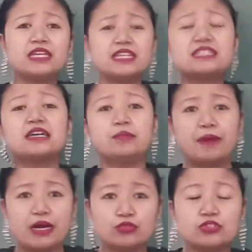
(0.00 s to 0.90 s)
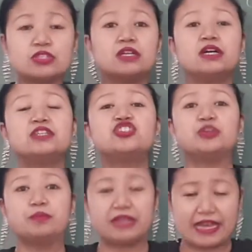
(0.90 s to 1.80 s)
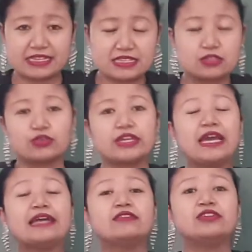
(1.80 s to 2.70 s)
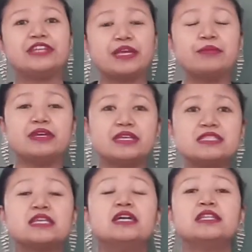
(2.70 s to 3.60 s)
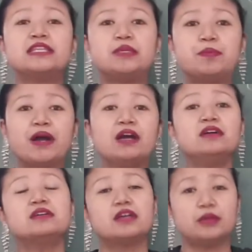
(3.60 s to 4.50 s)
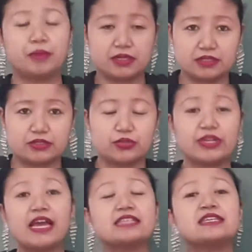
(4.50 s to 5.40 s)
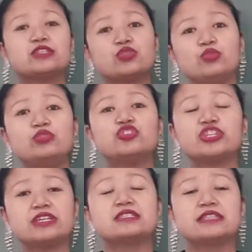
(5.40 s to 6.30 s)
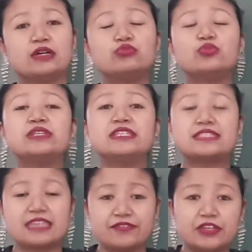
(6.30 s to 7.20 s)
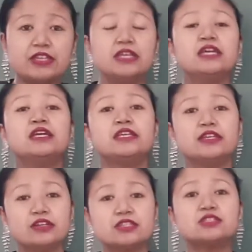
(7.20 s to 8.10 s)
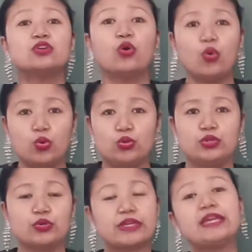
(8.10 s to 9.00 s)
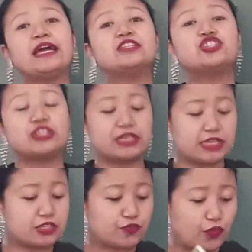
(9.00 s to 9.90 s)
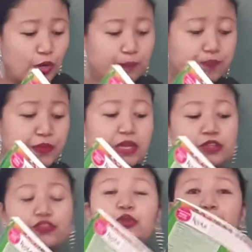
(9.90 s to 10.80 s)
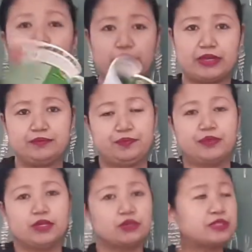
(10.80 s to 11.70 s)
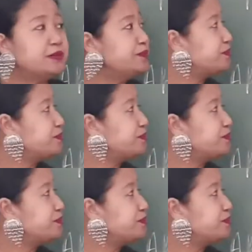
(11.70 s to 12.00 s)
is about a gymnast, okay, and her name is Deepa Karmakar. Okay, as I told you, she is now 27 years old, okay, and she is from Tripura. Okay,